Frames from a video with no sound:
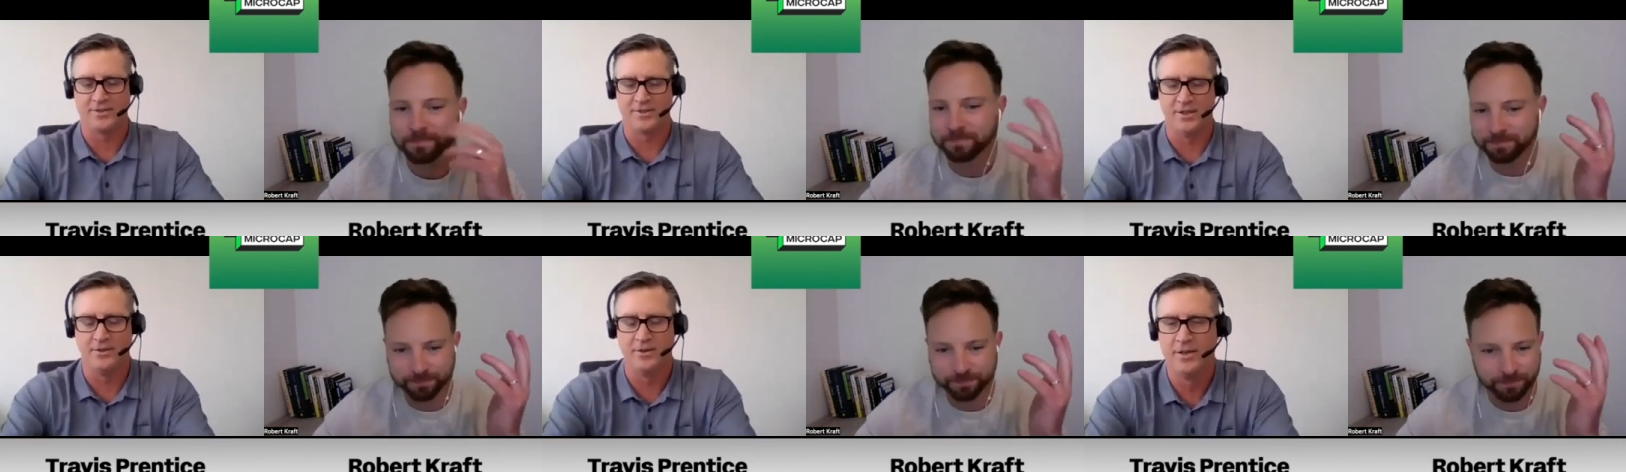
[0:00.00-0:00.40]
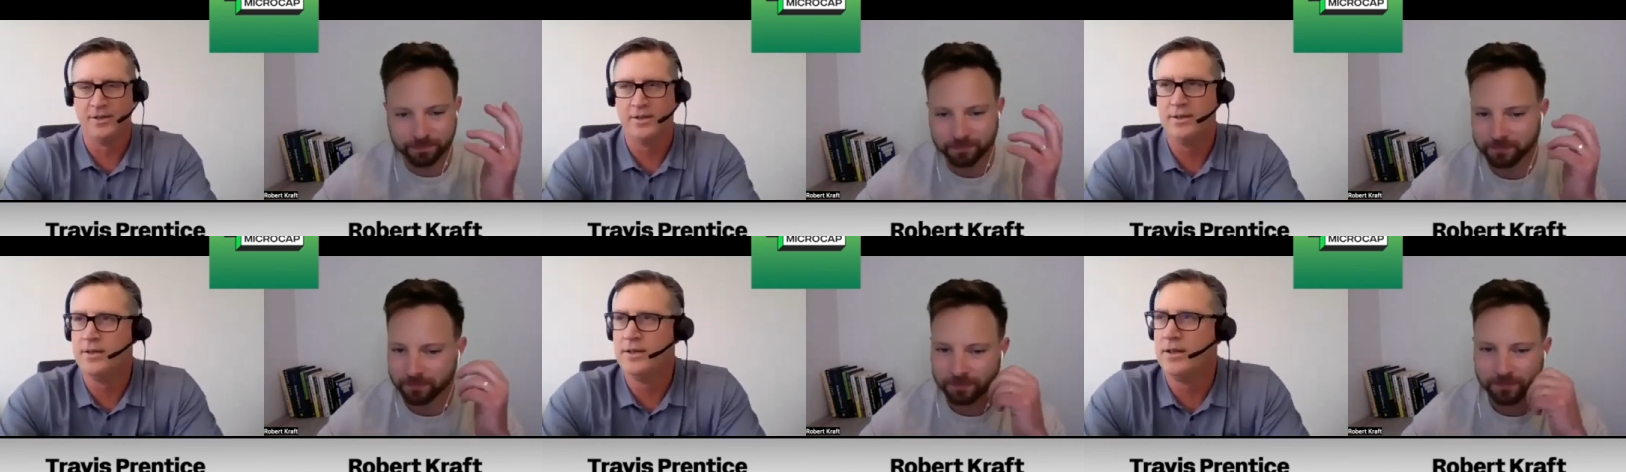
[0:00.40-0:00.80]
Speaker 1: So
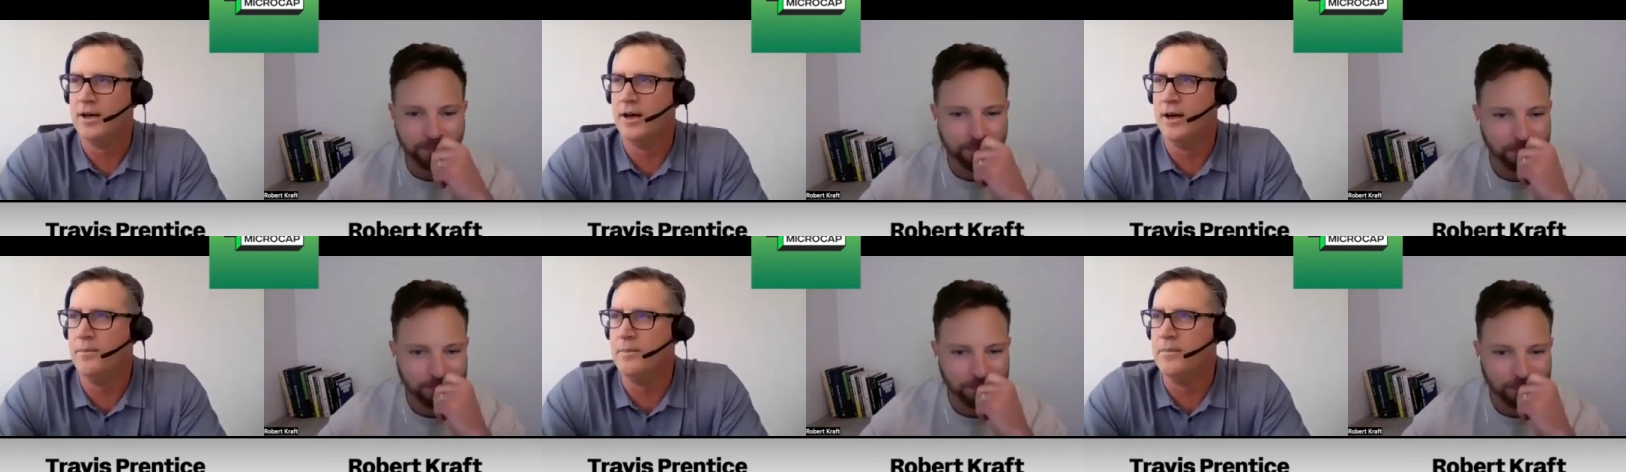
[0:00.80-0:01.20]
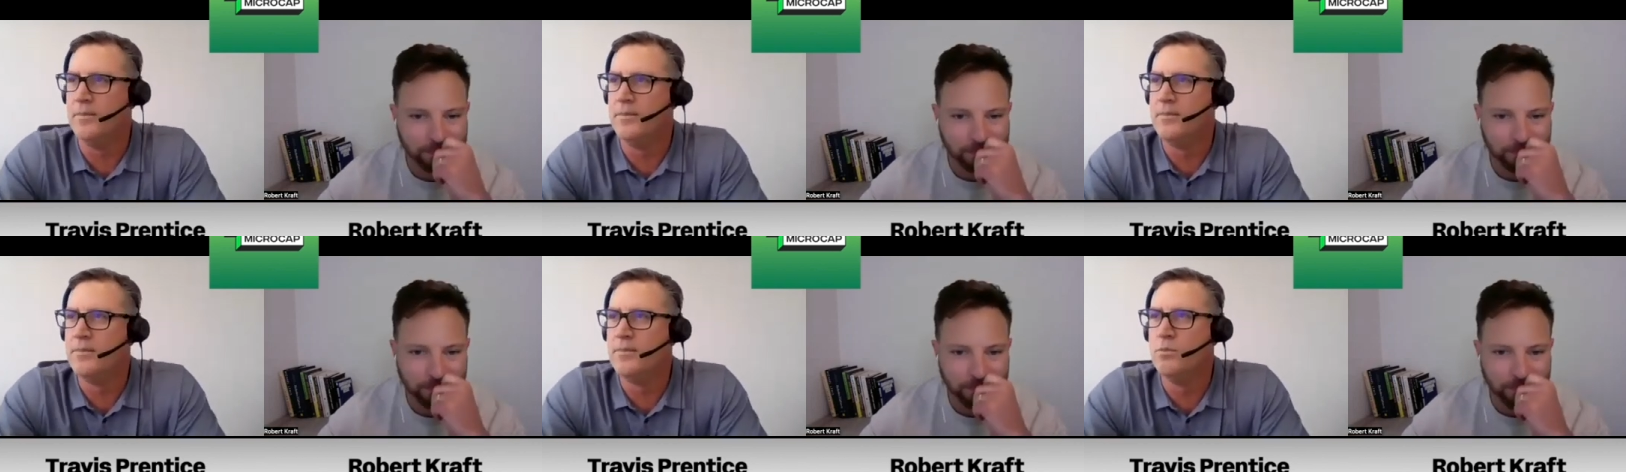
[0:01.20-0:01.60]
um,
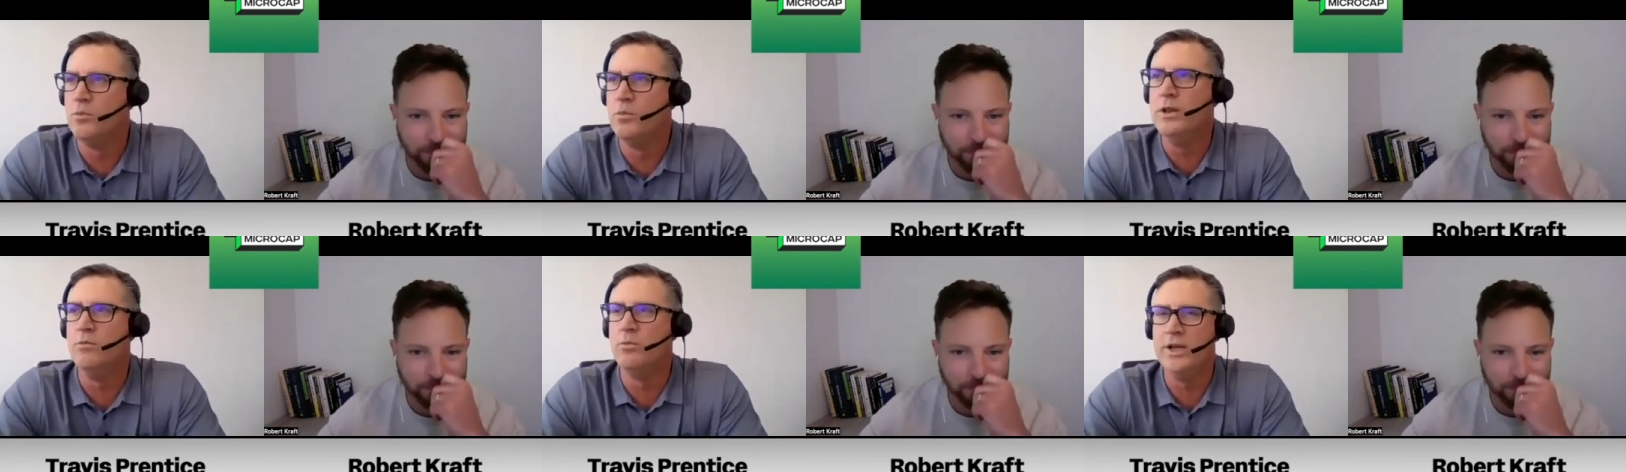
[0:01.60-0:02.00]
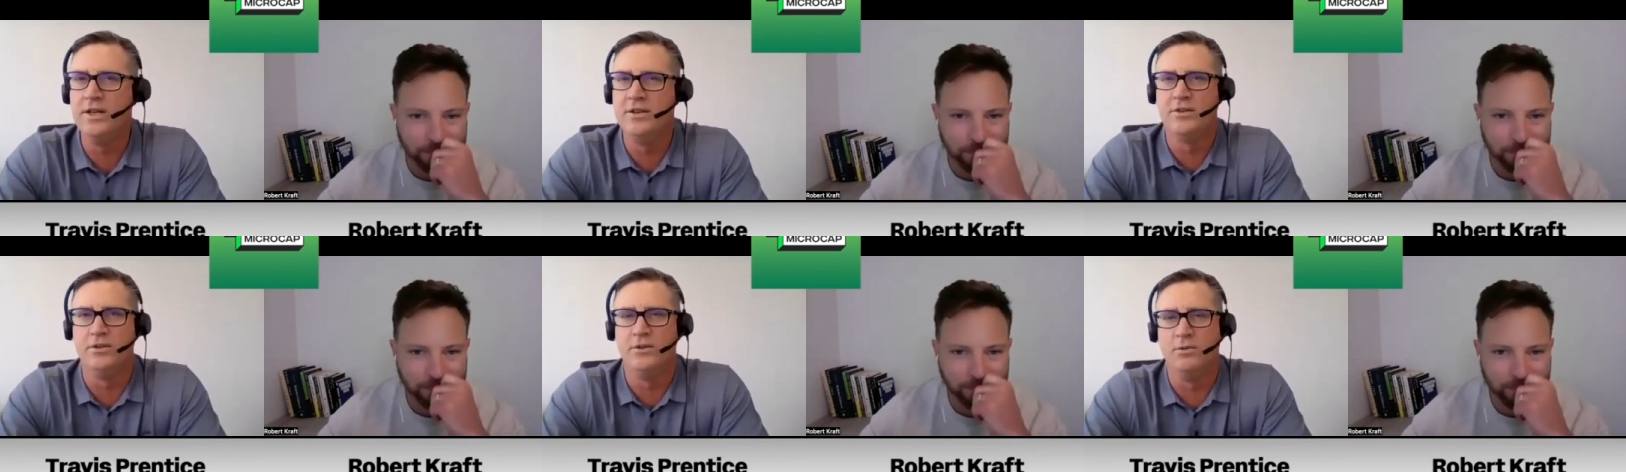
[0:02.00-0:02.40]
when we
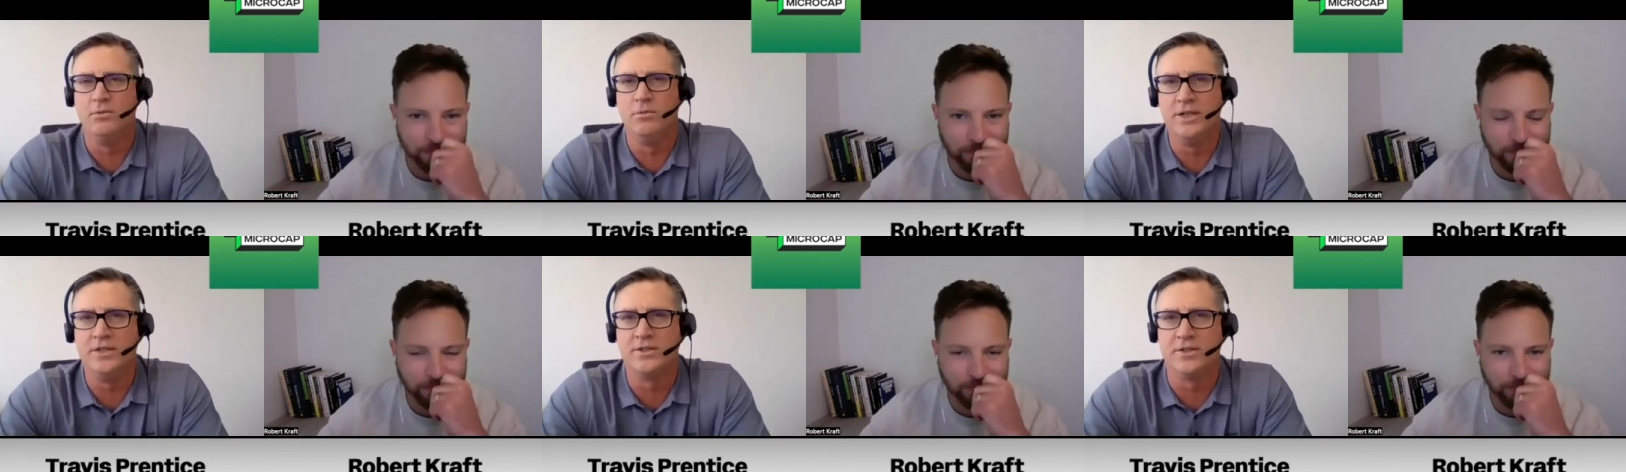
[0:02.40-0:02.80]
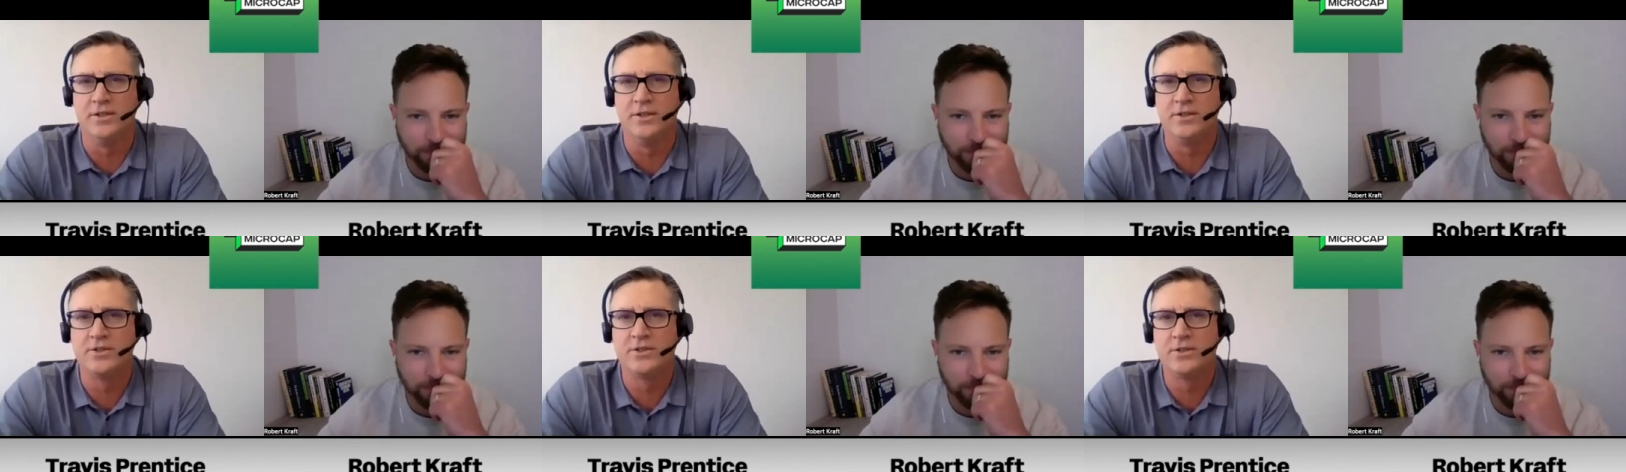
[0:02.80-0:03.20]
do
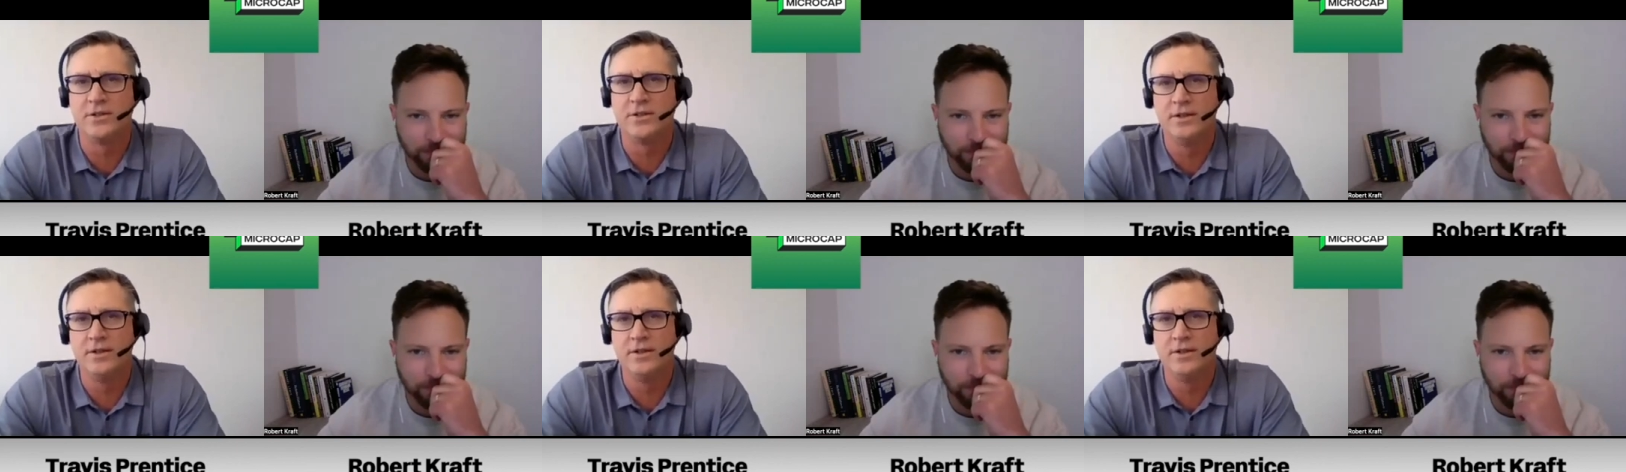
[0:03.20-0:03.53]
research,